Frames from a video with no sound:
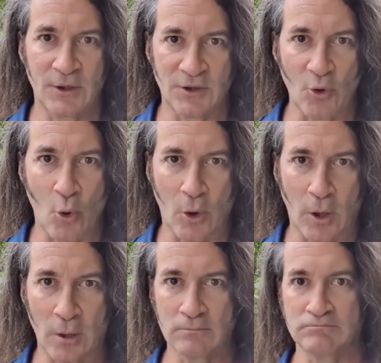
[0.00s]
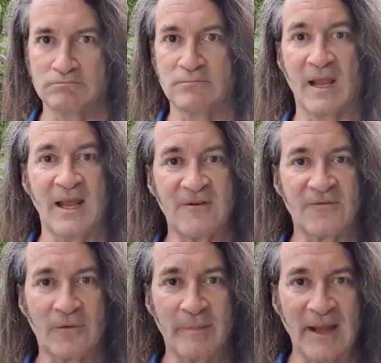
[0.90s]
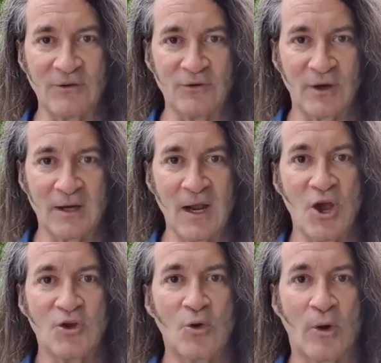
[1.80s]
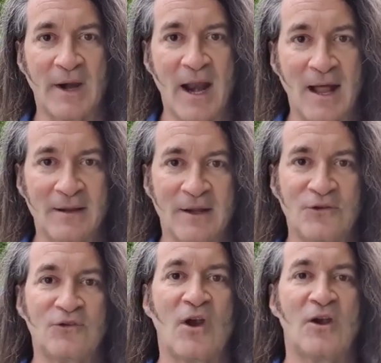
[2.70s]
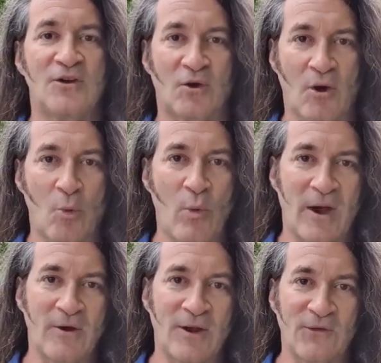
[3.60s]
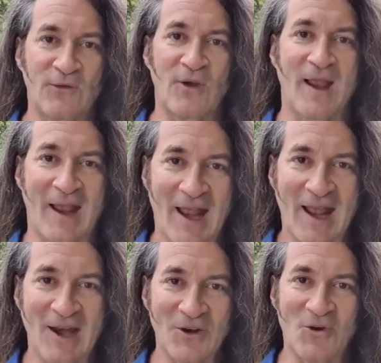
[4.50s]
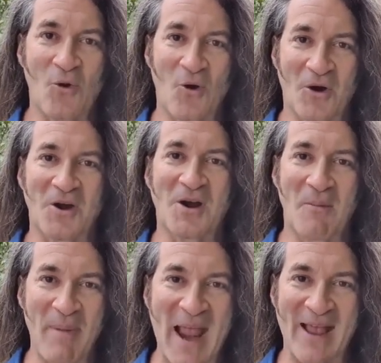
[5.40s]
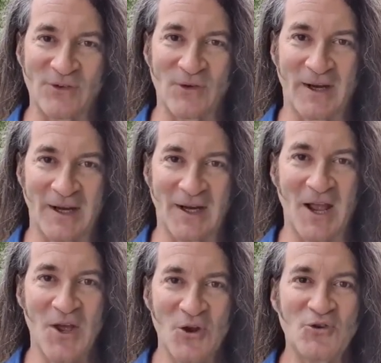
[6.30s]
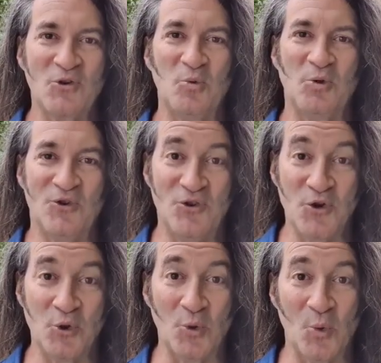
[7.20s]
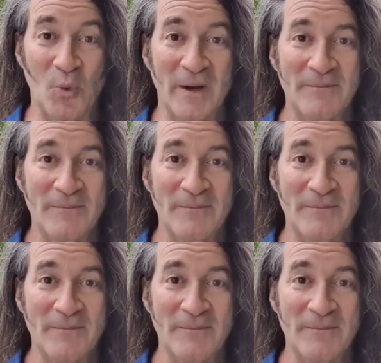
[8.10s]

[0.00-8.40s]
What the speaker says: your information, your knowledge, your awareness, and your capacity to do